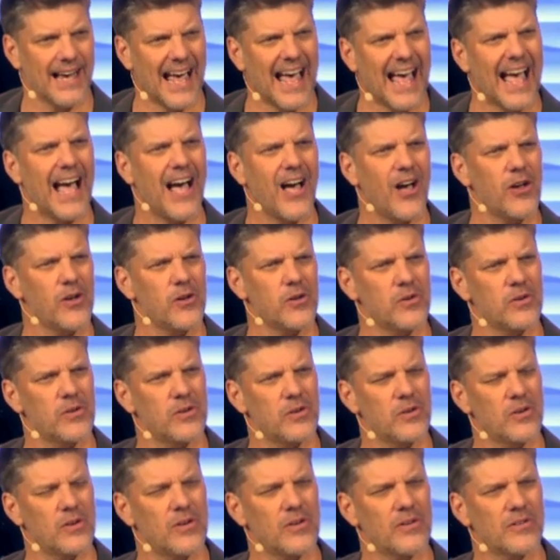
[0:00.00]
how
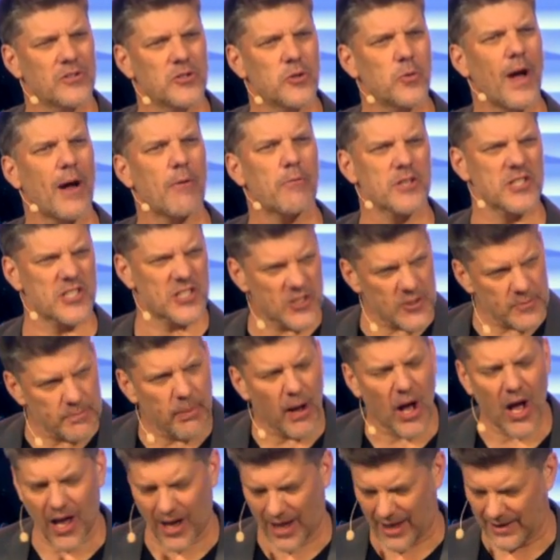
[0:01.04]
do I
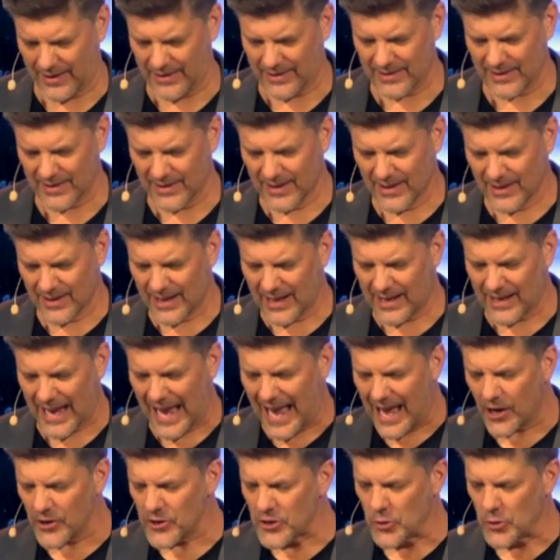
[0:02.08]
respond?
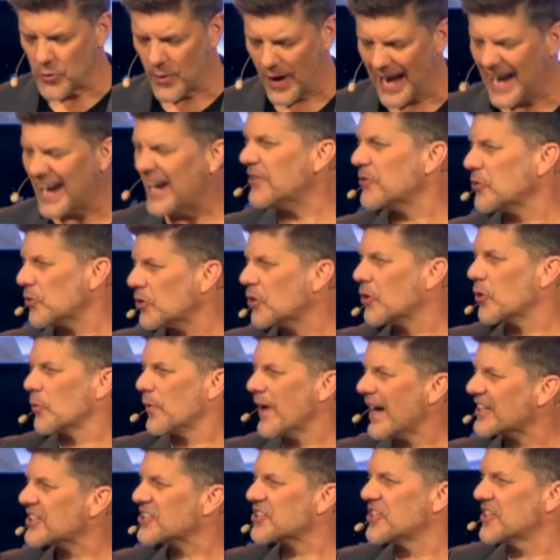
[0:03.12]
How you handle
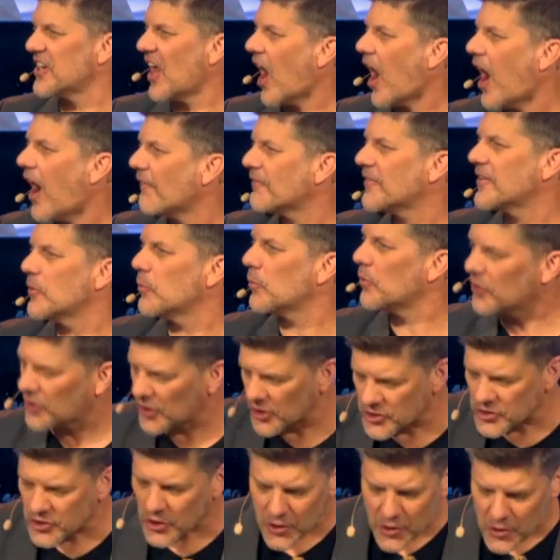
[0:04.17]
correction often will
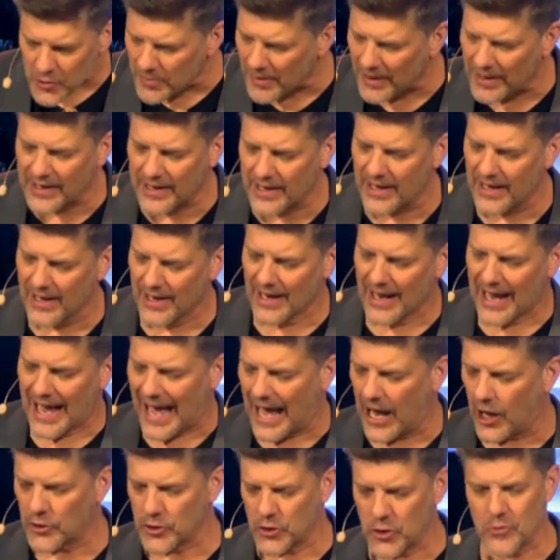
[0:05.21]
determine
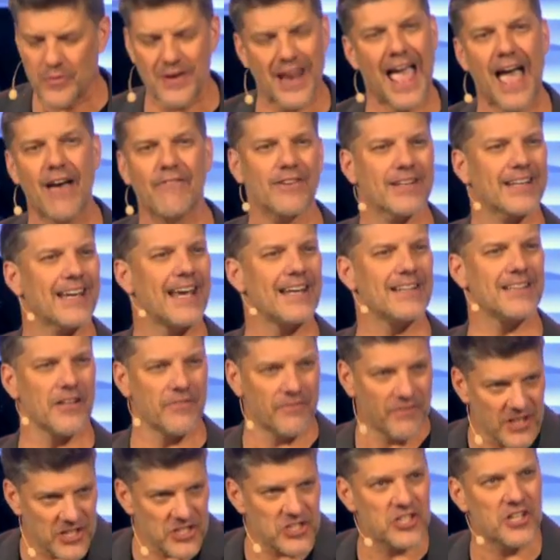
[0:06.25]
how you navigate the
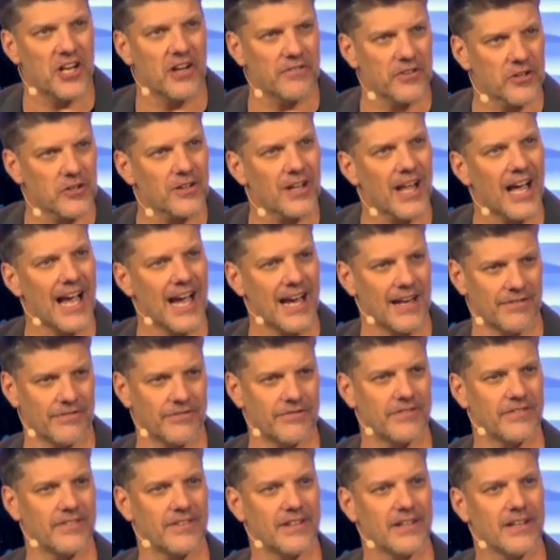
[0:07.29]
vision of your
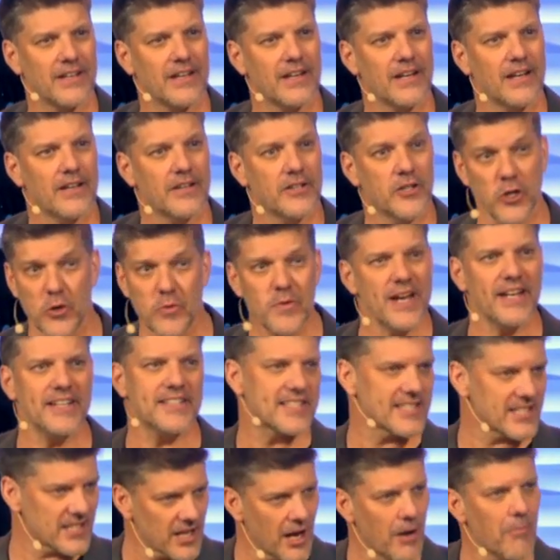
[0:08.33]
life. You need
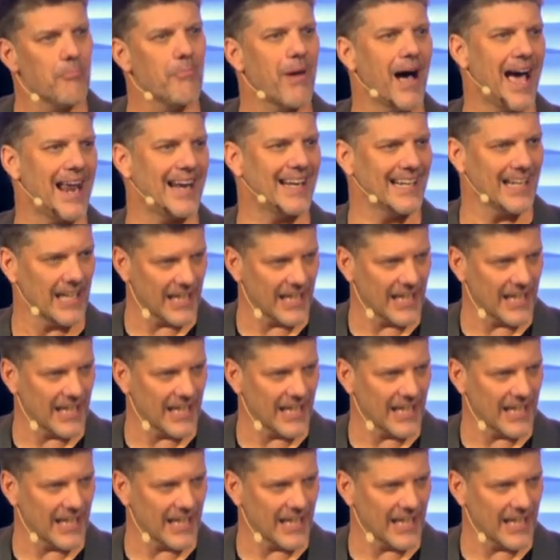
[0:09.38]
somebody